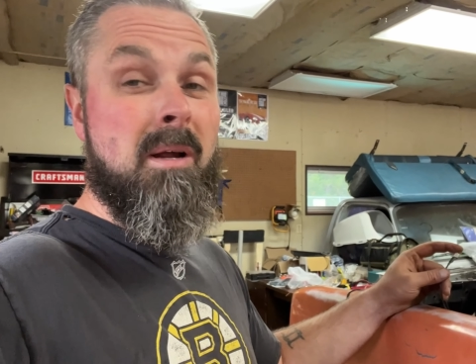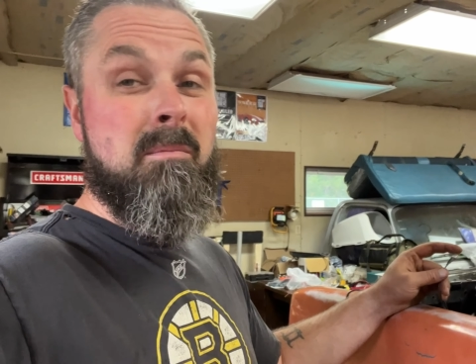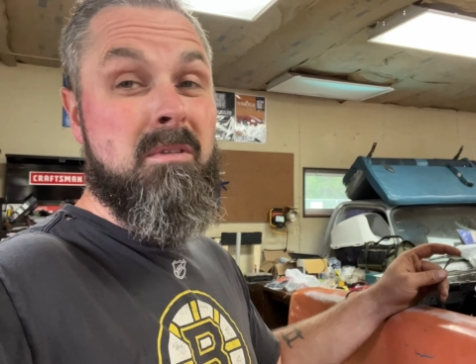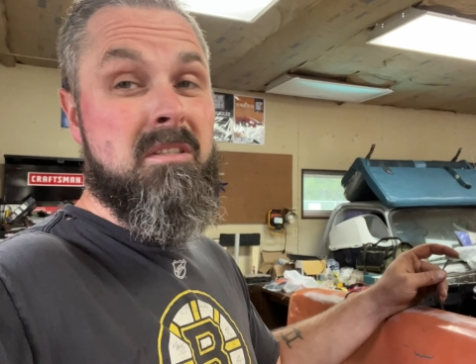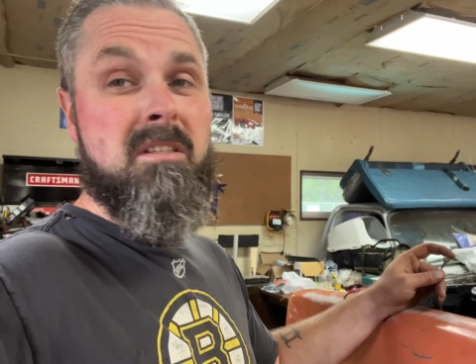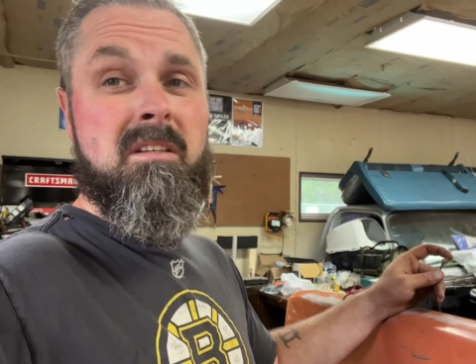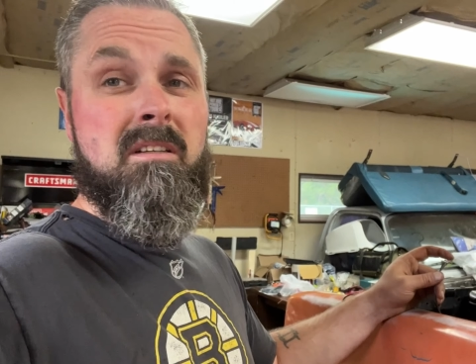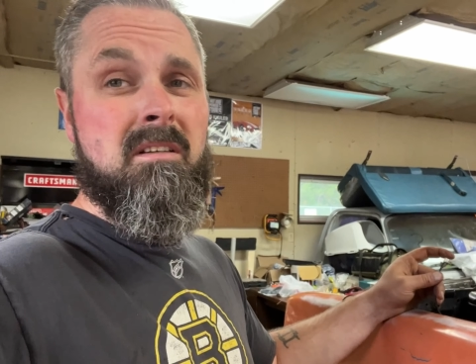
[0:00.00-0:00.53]
I
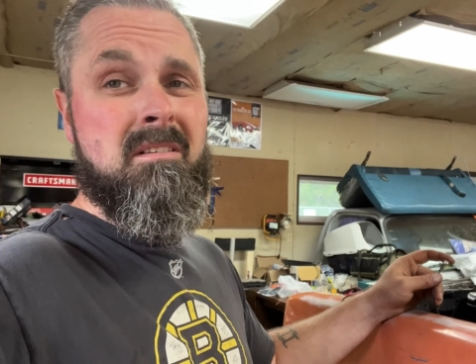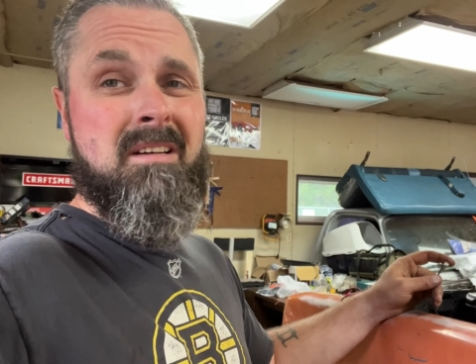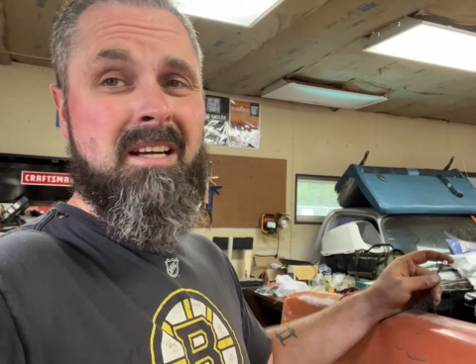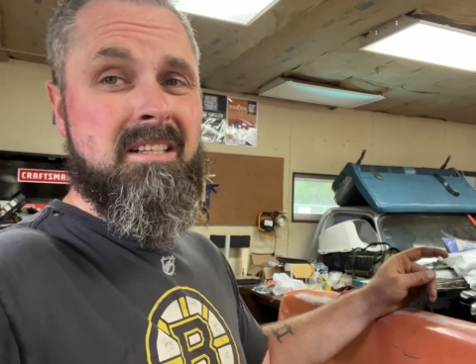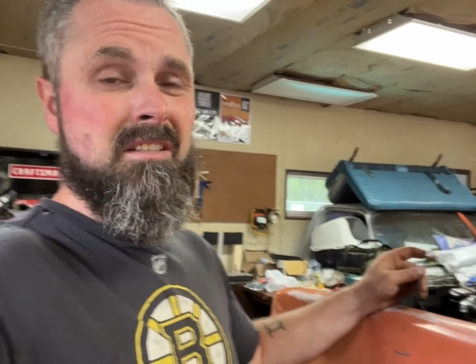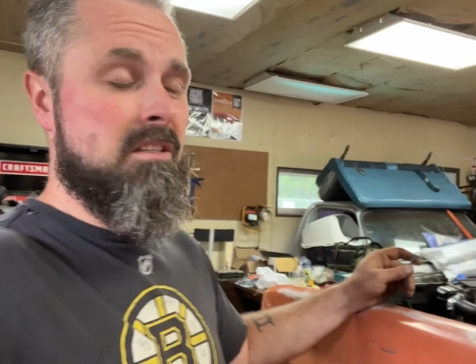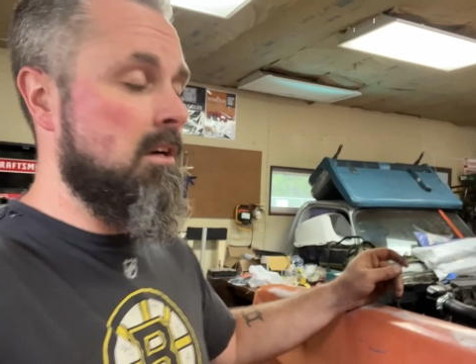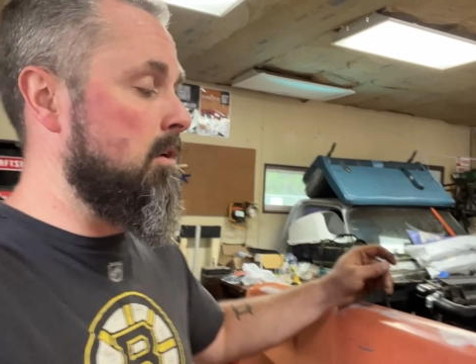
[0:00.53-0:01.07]
just
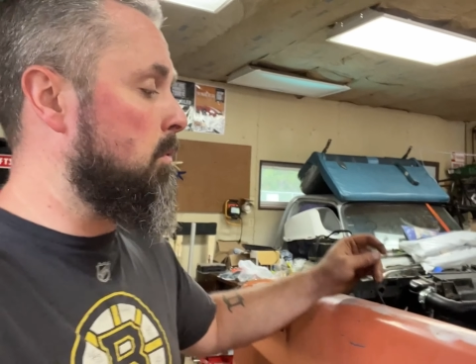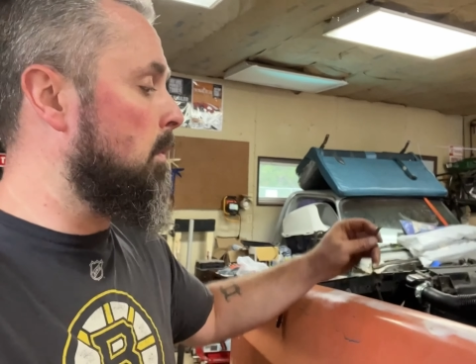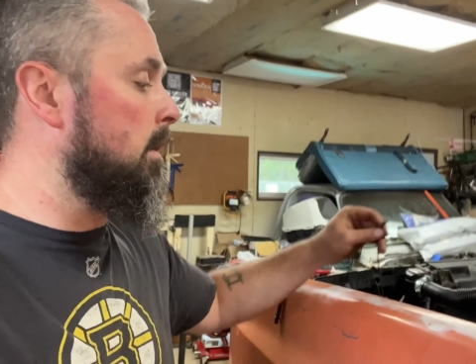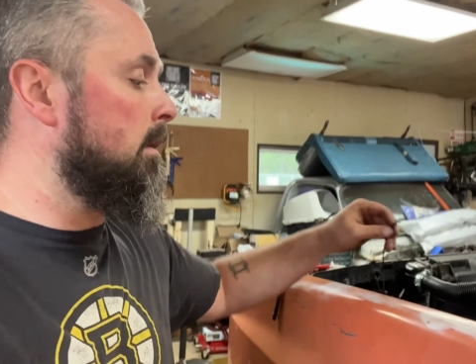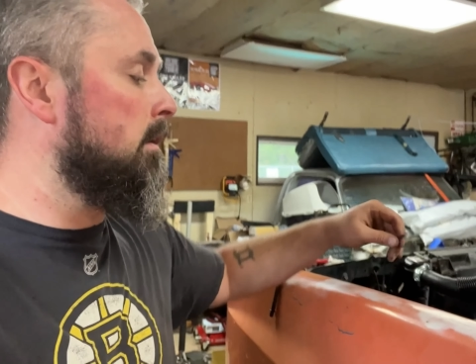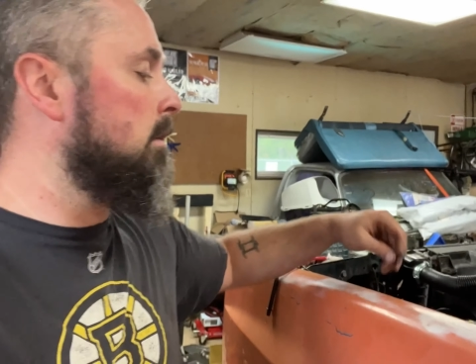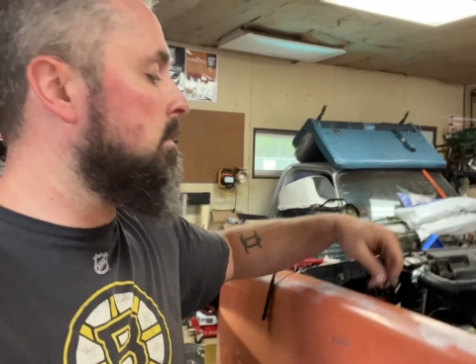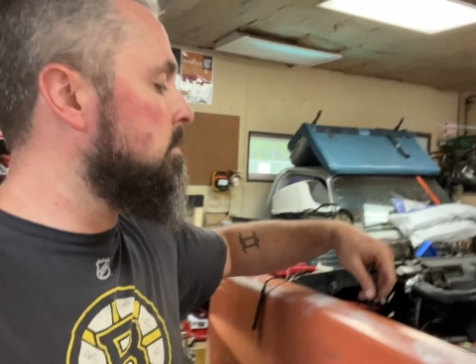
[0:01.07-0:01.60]

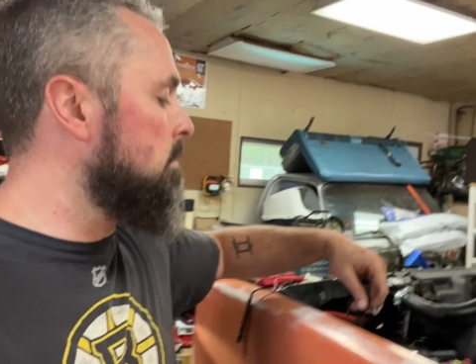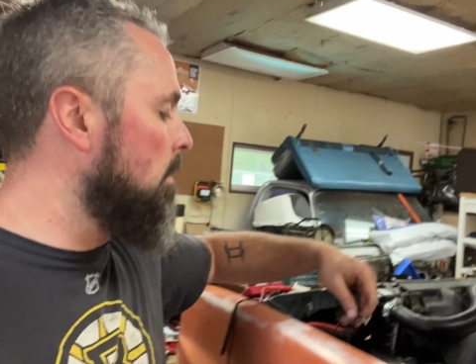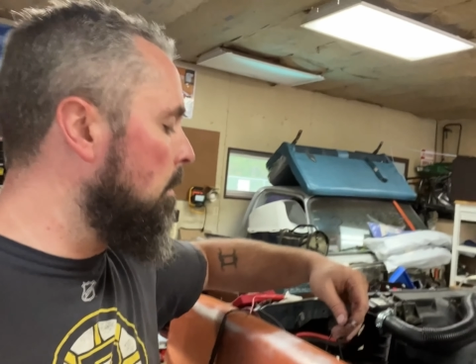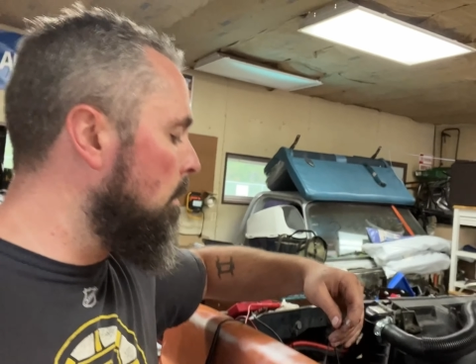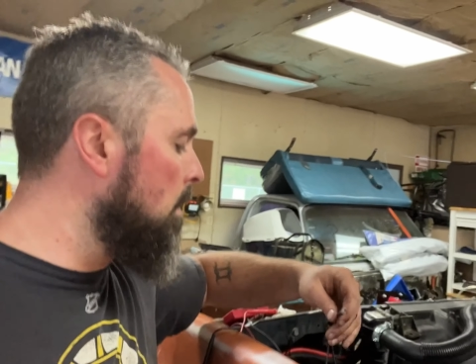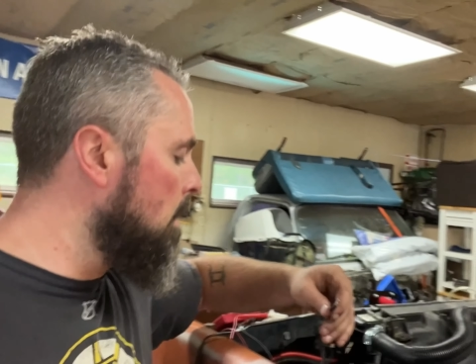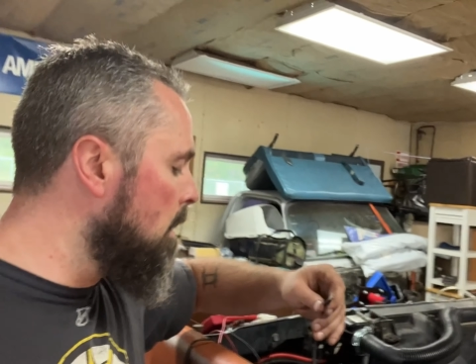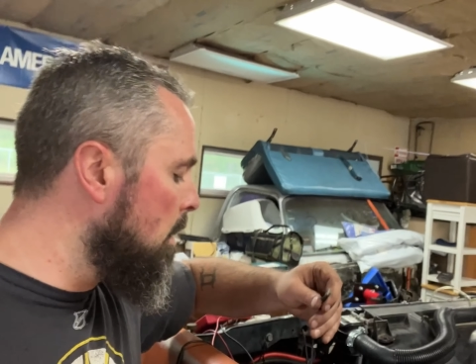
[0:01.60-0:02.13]
hardwired it.
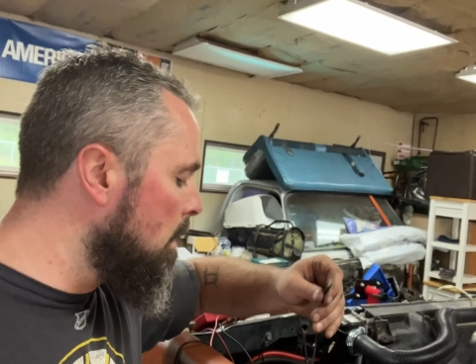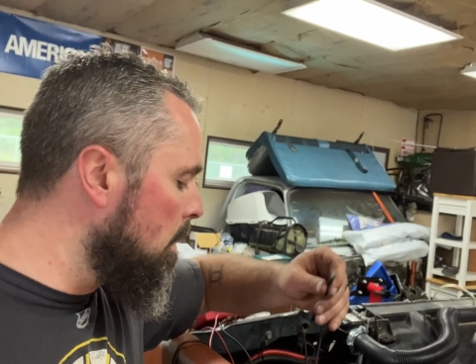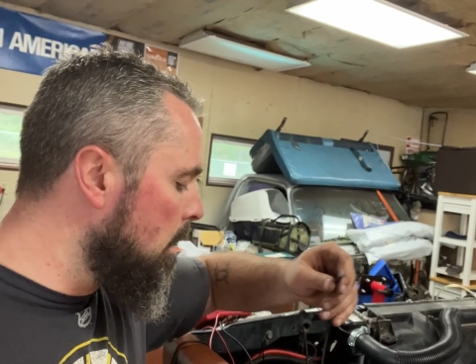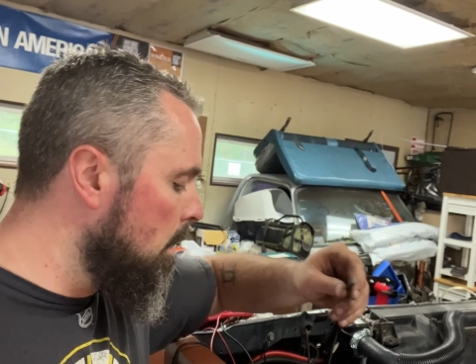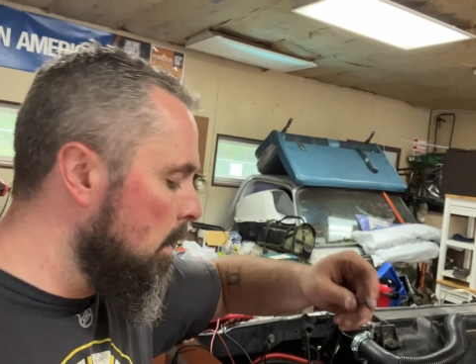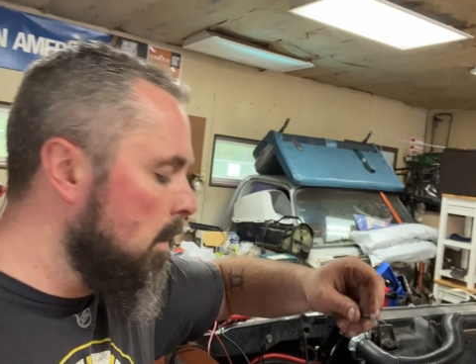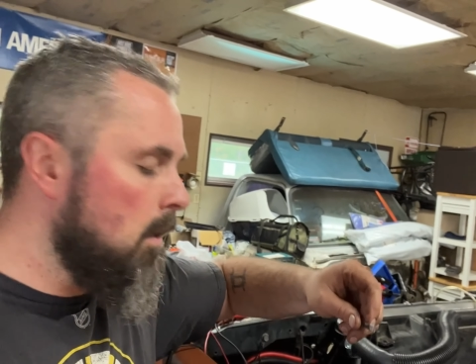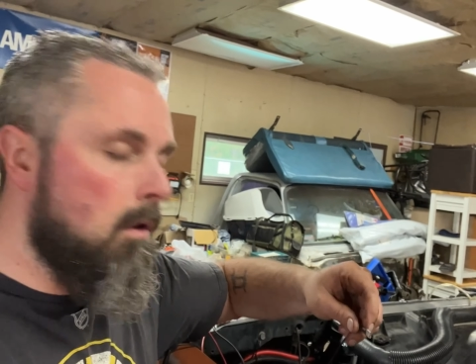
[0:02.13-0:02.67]
So
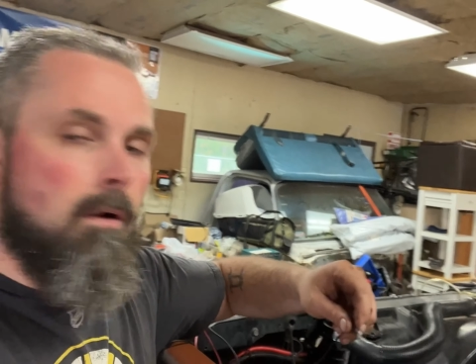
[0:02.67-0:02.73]
go